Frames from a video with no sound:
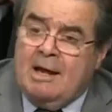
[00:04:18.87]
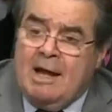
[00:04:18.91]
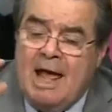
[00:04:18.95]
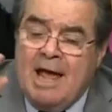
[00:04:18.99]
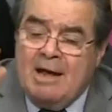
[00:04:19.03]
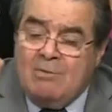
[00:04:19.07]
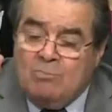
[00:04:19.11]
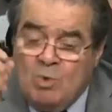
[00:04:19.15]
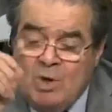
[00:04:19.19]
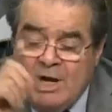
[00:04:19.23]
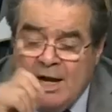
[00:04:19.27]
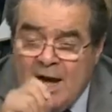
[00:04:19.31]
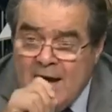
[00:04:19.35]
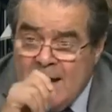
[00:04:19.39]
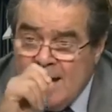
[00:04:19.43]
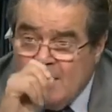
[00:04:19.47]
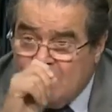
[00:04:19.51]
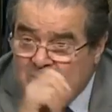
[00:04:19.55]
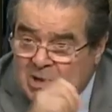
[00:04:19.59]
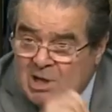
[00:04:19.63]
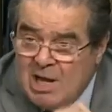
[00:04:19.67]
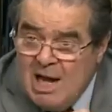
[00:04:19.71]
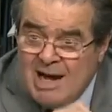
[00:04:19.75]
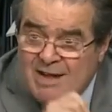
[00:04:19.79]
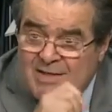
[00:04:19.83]
and when I
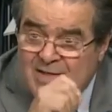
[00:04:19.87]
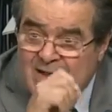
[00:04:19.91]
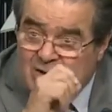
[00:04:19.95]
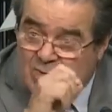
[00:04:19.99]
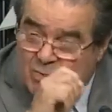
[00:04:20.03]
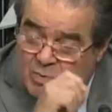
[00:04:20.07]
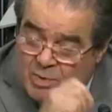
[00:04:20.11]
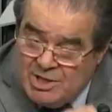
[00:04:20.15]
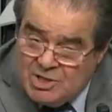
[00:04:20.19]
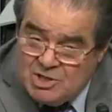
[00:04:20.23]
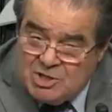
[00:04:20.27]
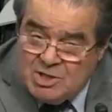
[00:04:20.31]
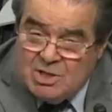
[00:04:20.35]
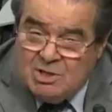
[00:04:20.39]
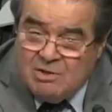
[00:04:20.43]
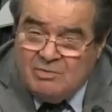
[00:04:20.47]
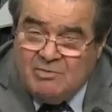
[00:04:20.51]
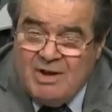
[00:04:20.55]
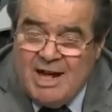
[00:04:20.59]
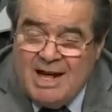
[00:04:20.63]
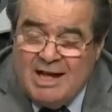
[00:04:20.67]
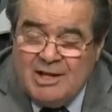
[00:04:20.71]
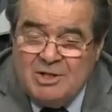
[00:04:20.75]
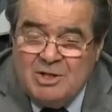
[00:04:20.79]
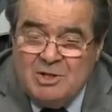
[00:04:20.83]
apply the original
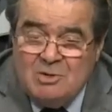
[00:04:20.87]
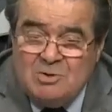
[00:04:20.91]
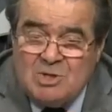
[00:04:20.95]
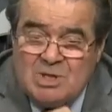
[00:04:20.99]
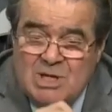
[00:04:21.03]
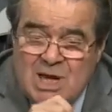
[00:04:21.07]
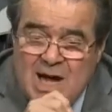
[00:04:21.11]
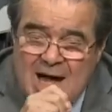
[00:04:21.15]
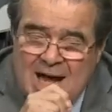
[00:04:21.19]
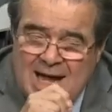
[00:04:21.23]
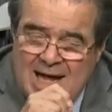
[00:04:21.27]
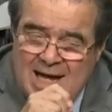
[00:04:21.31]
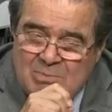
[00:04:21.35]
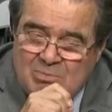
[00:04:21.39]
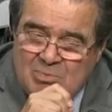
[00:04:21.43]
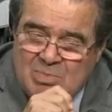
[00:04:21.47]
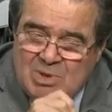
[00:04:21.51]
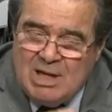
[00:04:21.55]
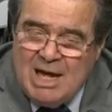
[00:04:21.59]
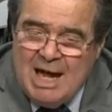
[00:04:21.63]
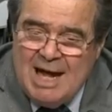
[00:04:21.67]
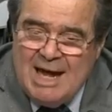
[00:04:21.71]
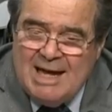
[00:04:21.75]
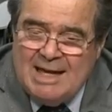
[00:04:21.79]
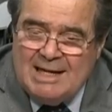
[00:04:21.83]
values, I
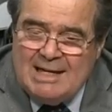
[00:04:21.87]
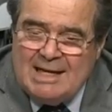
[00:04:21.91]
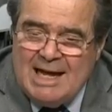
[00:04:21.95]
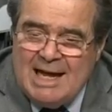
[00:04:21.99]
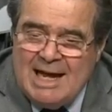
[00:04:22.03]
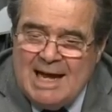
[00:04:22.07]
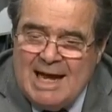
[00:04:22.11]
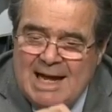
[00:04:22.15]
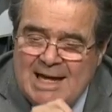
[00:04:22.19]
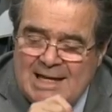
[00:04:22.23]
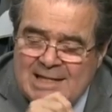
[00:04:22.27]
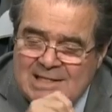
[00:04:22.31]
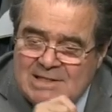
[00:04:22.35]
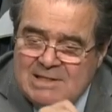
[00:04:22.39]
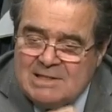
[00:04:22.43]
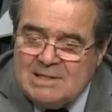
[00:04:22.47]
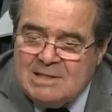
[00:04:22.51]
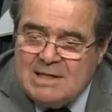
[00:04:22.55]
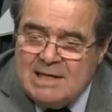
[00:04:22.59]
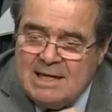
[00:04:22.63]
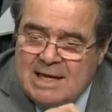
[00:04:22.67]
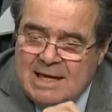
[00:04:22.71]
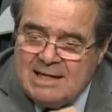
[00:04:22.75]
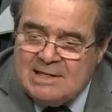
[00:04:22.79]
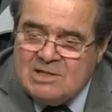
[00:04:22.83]
apply it as
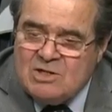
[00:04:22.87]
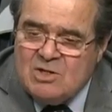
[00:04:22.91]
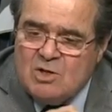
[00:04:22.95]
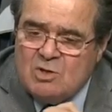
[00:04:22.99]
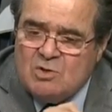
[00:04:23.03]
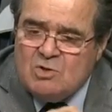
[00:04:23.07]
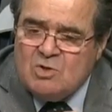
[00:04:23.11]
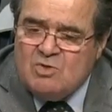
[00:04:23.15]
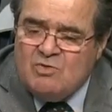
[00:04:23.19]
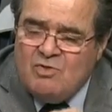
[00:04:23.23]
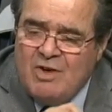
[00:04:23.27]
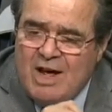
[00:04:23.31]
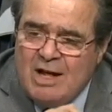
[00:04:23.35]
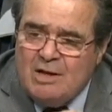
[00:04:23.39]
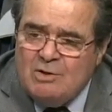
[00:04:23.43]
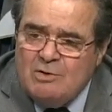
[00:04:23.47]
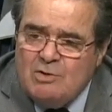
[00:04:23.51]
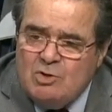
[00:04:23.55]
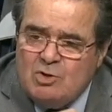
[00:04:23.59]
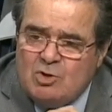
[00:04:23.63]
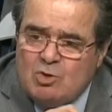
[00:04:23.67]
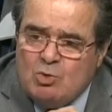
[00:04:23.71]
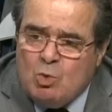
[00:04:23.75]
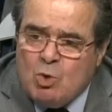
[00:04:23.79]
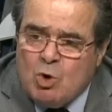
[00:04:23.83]
those
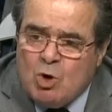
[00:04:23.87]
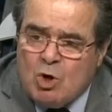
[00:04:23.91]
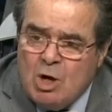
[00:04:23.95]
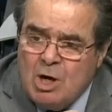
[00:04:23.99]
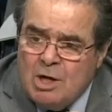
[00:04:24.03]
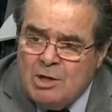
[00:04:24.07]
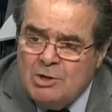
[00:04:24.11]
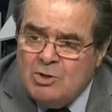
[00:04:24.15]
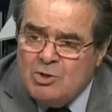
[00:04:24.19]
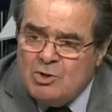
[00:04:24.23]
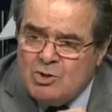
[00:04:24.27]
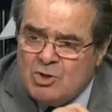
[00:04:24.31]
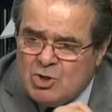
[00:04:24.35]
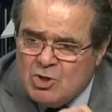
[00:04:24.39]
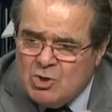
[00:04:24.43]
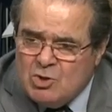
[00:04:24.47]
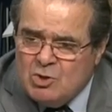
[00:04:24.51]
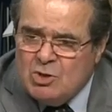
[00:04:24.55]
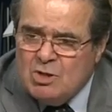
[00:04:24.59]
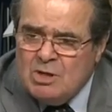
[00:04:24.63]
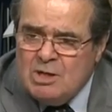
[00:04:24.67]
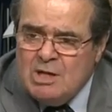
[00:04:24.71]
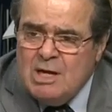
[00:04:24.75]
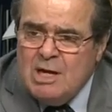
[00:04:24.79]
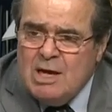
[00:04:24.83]
values were
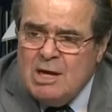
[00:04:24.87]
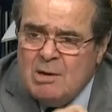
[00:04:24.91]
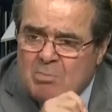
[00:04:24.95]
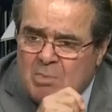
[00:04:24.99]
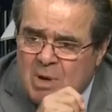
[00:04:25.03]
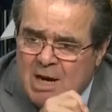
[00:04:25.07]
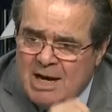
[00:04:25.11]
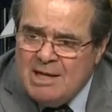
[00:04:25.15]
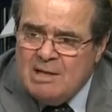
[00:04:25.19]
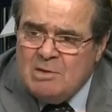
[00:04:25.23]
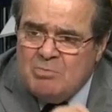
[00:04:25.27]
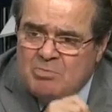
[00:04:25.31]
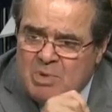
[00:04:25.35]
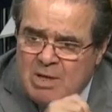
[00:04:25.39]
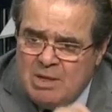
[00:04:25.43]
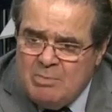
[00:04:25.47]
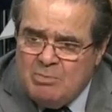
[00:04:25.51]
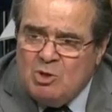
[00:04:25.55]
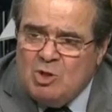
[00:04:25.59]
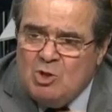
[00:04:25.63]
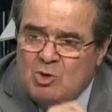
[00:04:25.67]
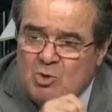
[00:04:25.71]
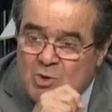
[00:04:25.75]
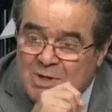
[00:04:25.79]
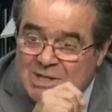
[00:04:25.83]
understood by the
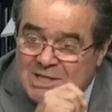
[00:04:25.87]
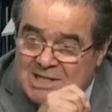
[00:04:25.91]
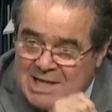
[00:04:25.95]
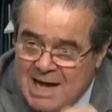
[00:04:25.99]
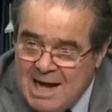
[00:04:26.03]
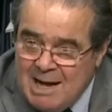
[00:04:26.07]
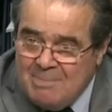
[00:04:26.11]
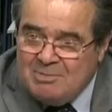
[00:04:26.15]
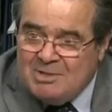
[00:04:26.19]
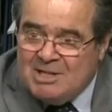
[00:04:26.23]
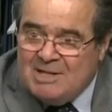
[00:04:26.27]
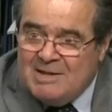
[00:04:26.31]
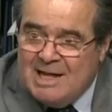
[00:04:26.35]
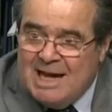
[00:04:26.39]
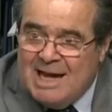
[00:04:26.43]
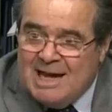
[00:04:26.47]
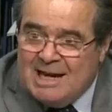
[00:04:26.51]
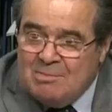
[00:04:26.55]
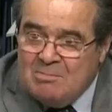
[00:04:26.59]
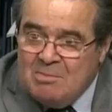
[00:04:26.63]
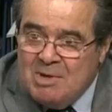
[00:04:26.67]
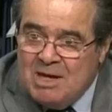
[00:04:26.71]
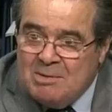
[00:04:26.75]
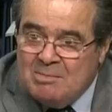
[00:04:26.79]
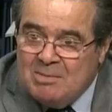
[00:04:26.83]
people who adopted that
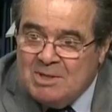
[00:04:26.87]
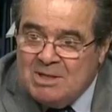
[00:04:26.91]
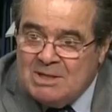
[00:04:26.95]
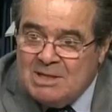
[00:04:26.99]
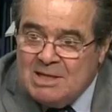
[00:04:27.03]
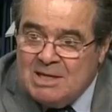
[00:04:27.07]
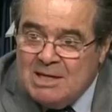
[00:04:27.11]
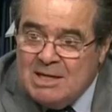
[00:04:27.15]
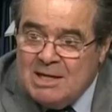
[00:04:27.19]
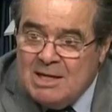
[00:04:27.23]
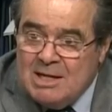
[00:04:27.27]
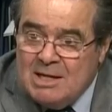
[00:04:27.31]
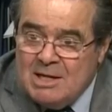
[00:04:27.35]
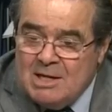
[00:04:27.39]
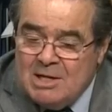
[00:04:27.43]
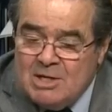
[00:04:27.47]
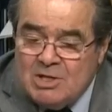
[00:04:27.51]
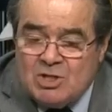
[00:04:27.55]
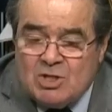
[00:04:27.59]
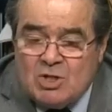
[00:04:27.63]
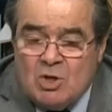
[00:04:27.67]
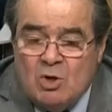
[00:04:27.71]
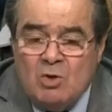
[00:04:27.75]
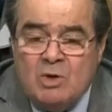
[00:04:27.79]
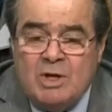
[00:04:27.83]
amendment,
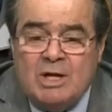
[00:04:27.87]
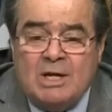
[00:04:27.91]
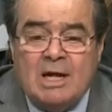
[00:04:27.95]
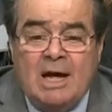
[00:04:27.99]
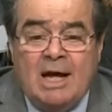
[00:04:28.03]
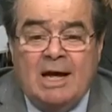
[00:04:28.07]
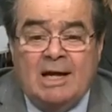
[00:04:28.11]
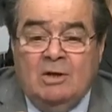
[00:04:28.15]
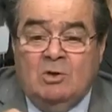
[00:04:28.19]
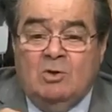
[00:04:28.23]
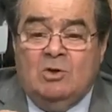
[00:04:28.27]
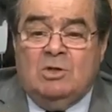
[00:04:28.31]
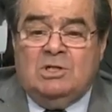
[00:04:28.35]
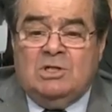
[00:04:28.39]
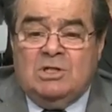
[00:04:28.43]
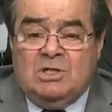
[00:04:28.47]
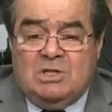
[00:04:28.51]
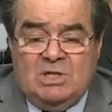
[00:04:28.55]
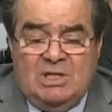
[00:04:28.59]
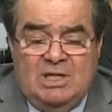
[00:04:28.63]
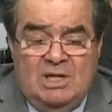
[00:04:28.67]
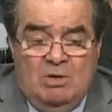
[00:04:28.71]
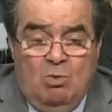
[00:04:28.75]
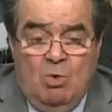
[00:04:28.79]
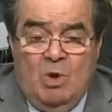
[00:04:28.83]
so that I look to
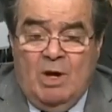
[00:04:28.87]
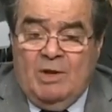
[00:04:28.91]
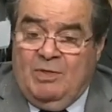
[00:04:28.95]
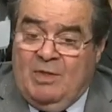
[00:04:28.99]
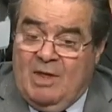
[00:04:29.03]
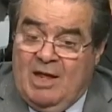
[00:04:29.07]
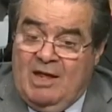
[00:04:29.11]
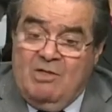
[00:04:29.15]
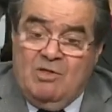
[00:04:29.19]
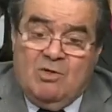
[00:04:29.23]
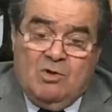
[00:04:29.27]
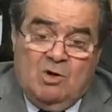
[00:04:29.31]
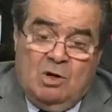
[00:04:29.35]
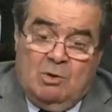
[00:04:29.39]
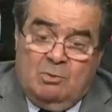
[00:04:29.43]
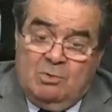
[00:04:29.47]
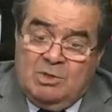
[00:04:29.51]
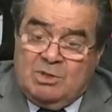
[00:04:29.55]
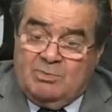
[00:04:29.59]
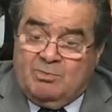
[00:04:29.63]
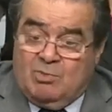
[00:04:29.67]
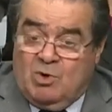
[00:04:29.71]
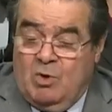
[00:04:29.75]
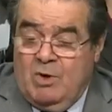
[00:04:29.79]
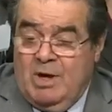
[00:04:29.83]
see what they thought
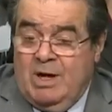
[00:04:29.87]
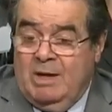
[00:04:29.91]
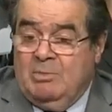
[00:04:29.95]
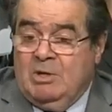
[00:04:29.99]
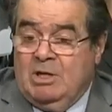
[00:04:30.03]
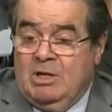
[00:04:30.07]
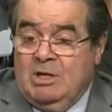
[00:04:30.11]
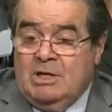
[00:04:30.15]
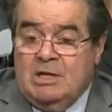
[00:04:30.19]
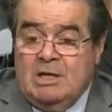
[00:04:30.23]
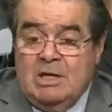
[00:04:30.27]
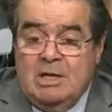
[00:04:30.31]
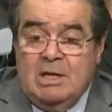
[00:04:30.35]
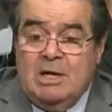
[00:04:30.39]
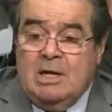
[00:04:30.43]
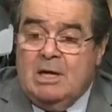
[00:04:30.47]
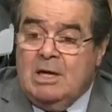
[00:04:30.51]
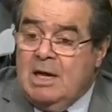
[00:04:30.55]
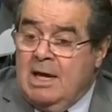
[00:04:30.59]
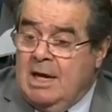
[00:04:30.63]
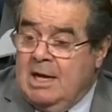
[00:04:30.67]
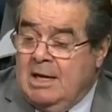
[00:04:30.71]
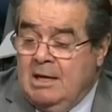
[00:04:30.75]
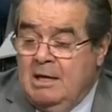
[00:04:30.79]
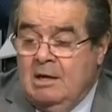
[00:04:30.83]
was prohibited
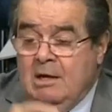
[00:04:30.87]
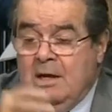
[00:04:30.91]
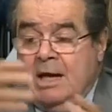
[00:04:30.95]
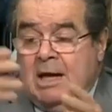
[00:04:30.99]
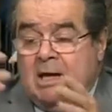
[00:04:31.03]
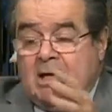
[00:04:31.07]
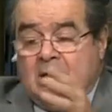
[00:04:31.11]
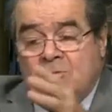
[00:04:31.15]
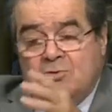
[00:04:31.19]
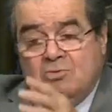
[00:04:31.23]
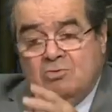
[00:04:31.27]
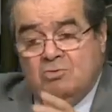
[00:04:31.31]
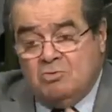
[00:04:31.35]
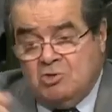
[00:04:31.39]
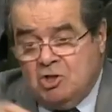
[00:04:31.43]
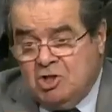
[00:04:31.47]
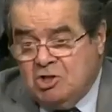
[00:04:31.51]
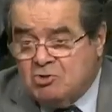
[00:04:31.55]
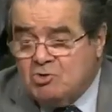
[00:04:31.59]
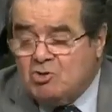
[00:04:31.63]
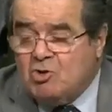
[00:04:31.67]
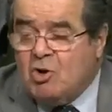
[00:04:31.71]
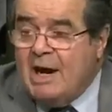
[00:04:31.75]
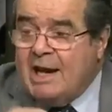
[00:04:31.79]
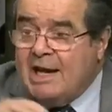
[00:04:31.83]
and
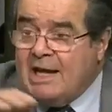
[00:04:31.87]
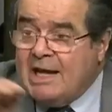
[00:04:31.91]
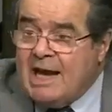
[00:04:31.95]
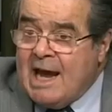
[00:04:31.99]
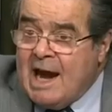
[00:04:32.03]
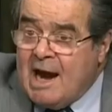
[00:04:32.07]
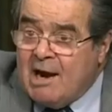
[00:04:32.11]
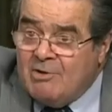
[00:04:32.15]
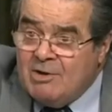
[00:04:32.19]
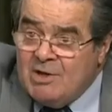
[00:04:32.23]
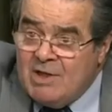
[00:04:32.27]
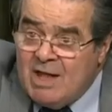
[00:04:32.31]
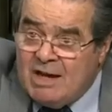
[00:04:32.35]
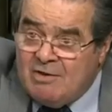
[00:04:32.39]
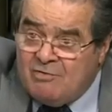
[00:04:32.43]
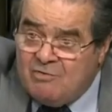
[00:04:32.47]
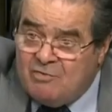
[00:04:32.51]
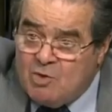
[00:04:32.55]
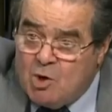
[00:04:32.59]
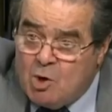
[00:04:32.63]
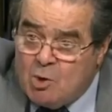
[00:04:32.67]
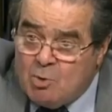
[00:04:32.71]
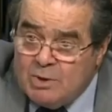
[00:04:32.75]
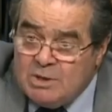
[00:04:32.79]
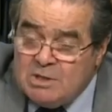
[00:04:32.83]
try to carry that
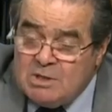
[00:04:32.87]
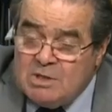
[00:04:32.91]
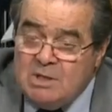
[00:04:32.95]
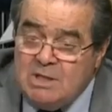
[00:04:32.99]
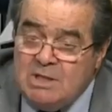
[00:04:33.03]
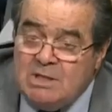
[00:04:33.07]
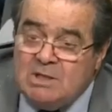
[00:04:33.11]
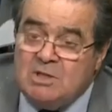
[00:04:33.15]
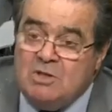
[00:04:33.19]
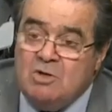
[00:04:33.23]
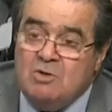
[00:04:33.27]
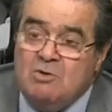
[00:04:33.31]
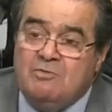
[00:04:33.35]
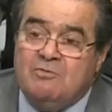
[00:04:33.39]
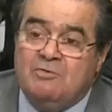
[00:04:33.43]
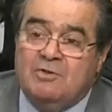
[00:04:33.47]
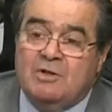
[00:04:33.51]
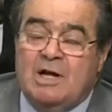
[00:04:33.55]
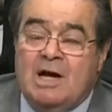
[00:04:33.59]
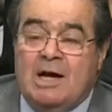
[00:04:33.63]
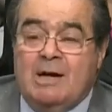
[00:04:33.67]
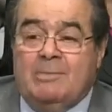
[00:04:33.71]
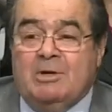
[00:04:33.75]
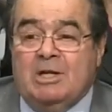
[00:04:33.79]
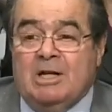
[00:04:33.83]
forward to these new
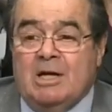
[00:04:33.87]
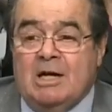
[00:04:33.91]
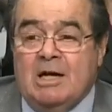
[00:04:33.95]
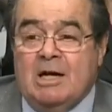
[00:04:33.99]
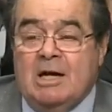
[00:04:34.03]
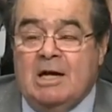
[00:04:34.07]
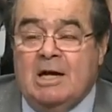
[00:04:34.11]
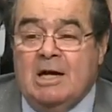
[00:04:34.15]
phenomena.